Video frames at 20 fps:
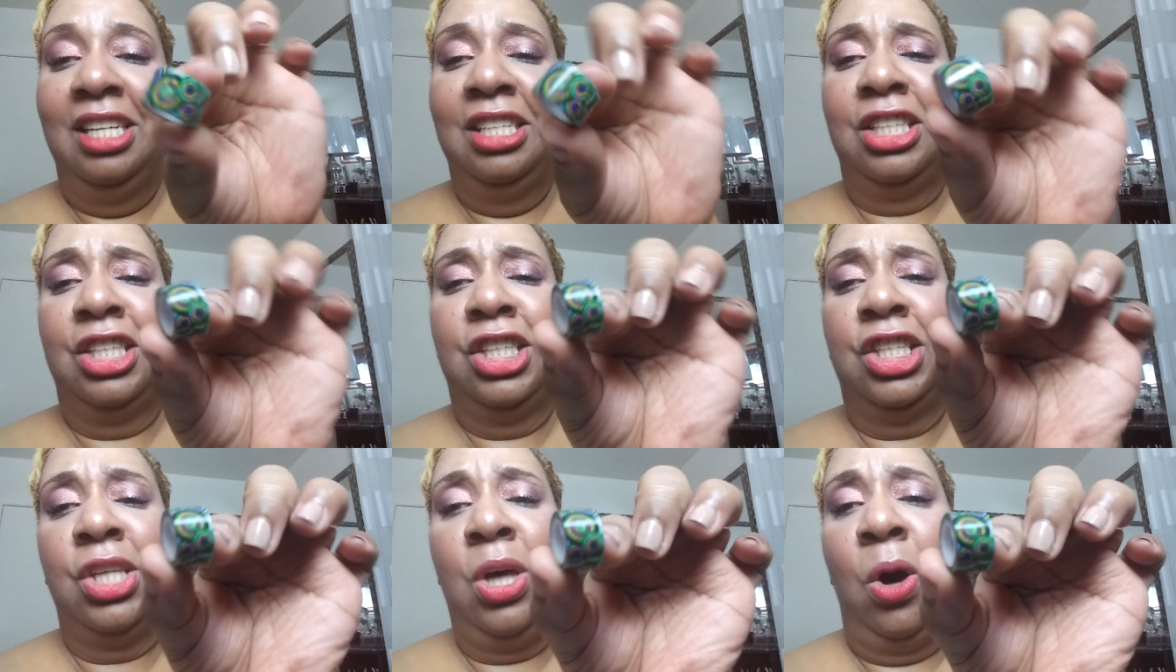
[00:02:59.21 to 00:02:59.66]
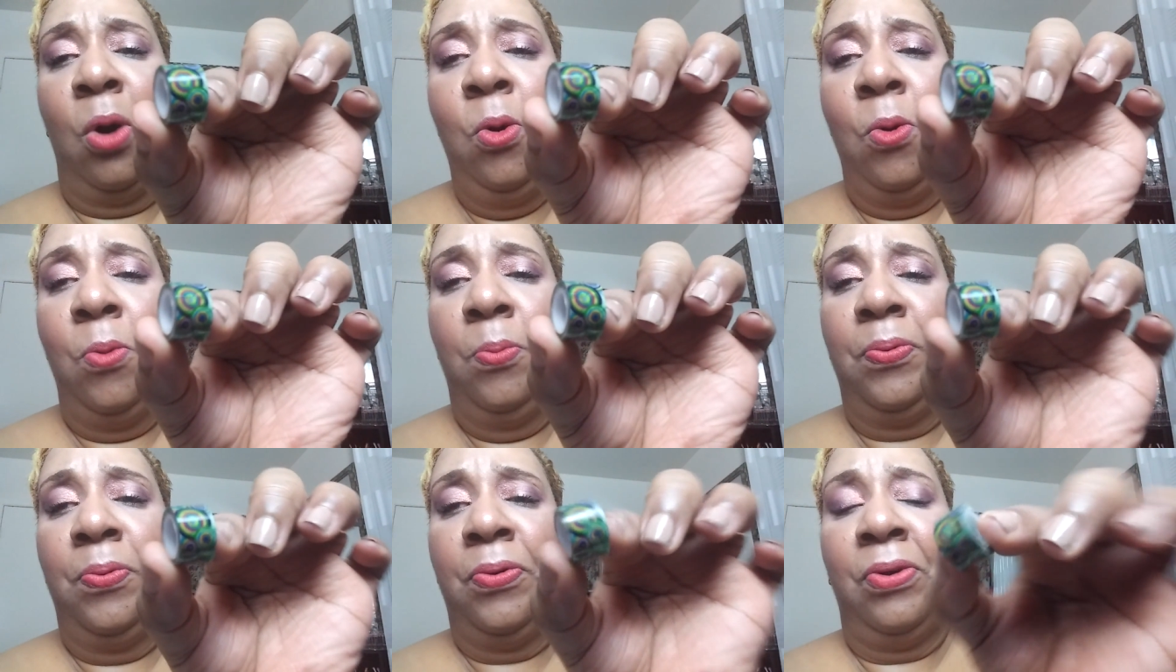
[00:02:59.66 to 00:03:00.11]

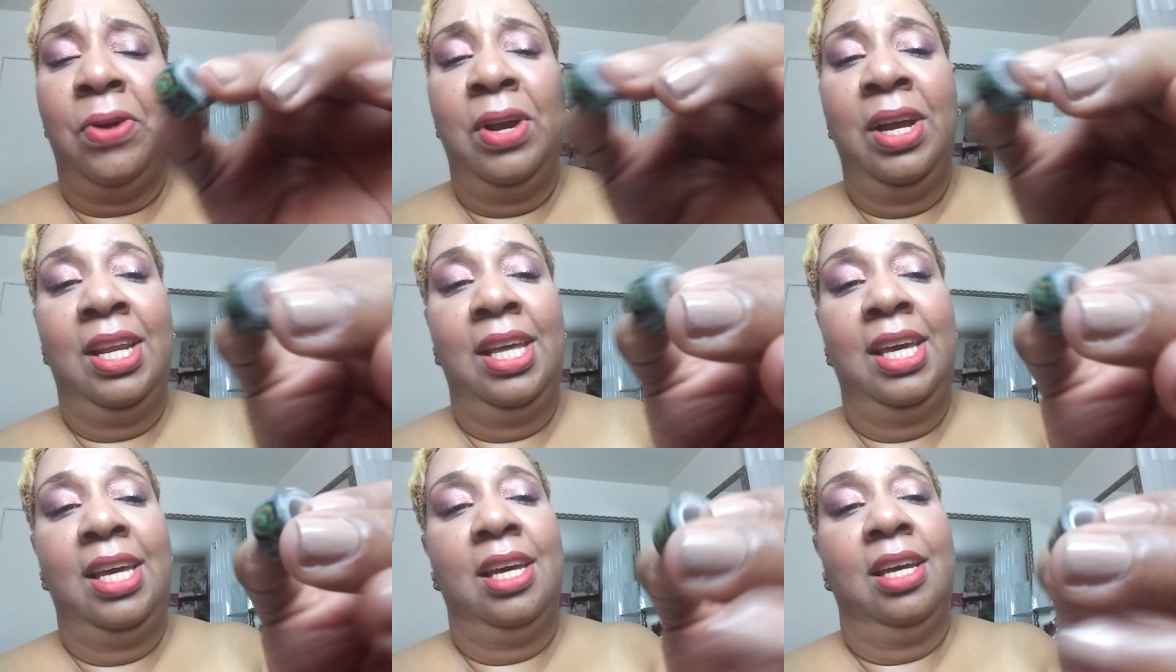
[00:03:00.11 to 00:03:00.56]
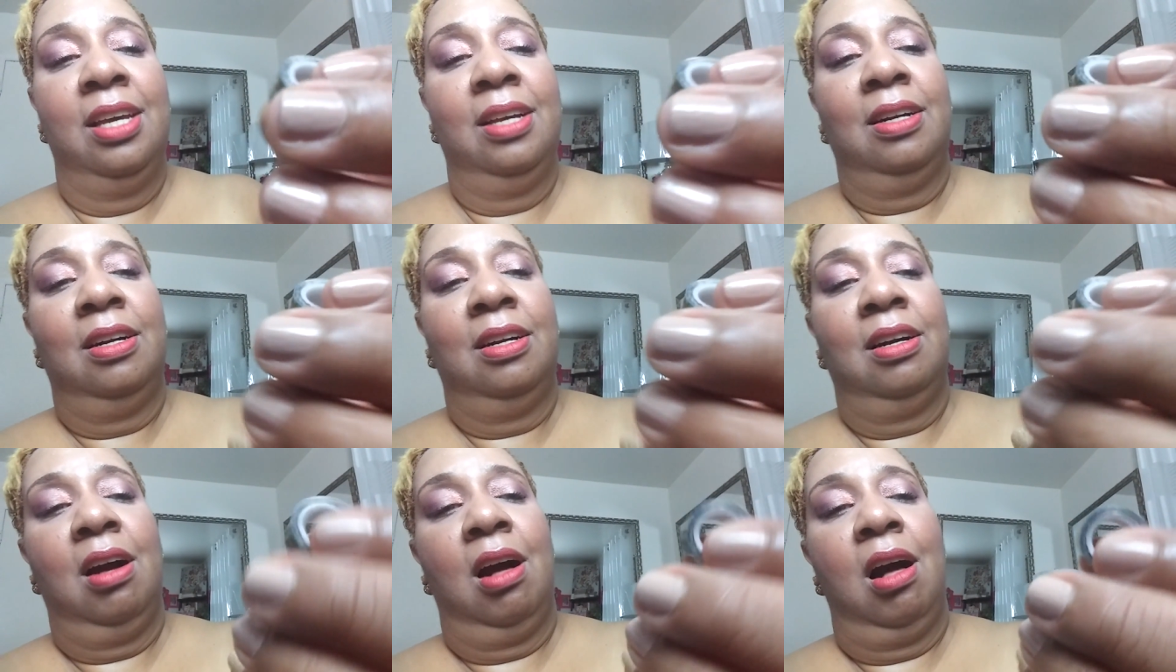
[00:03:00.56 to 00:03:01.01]
So pretty in
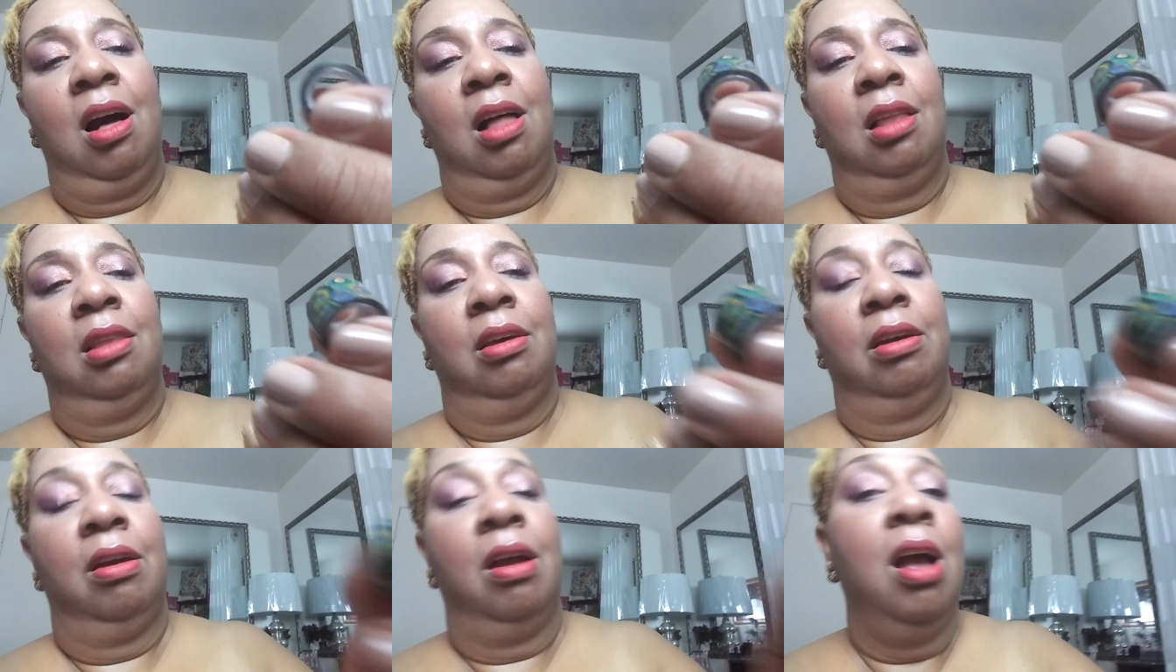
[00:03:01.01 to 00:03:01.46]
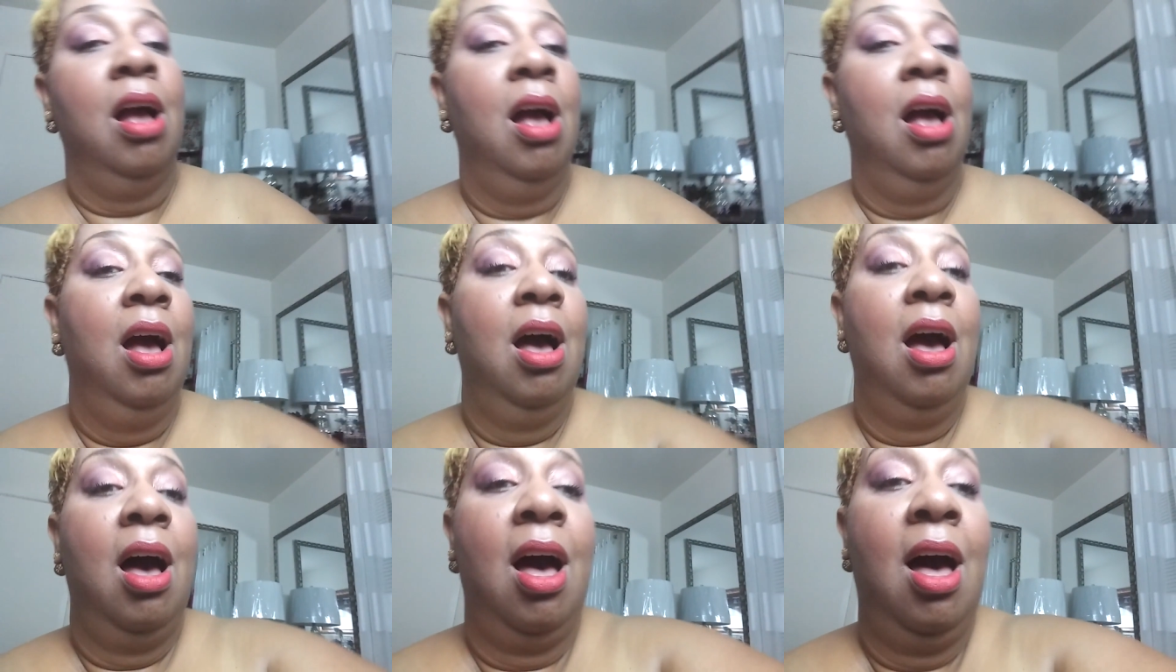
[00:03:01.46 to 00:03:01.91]
color.
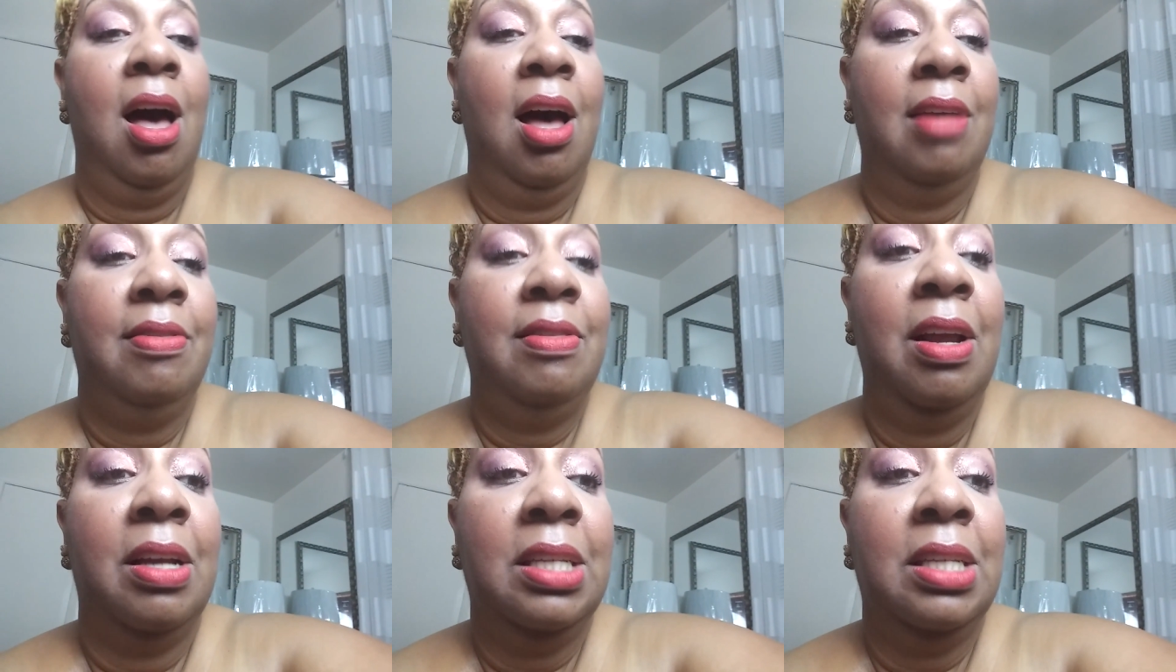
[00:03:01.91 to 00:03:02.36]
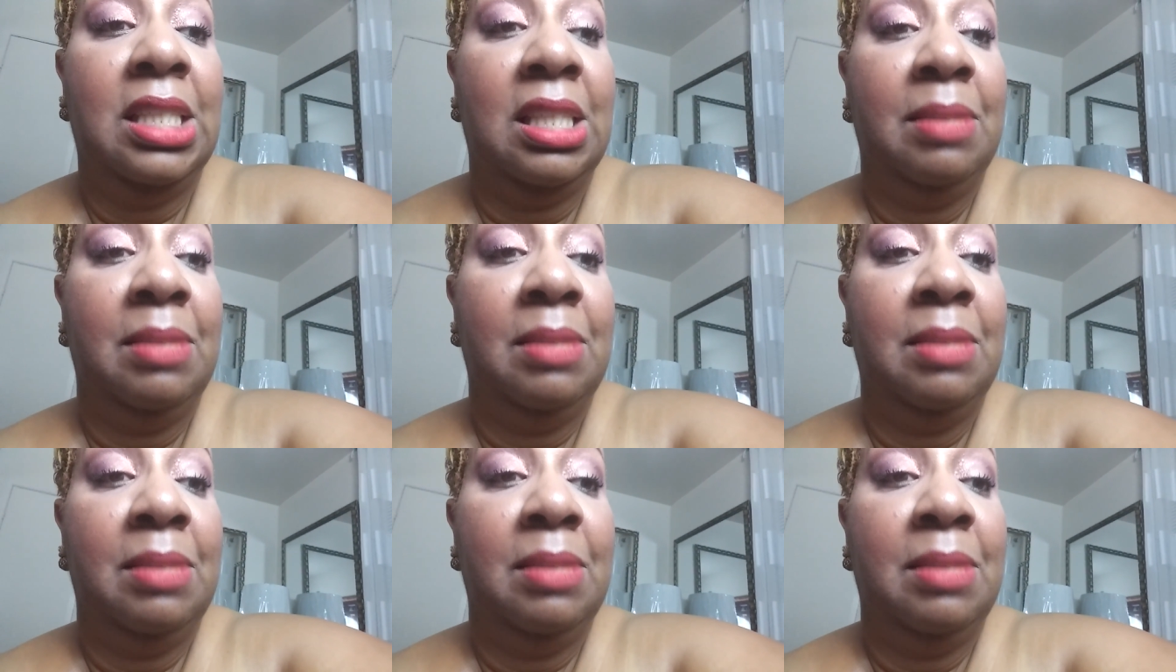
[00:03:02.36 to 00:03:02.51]
Uh, they're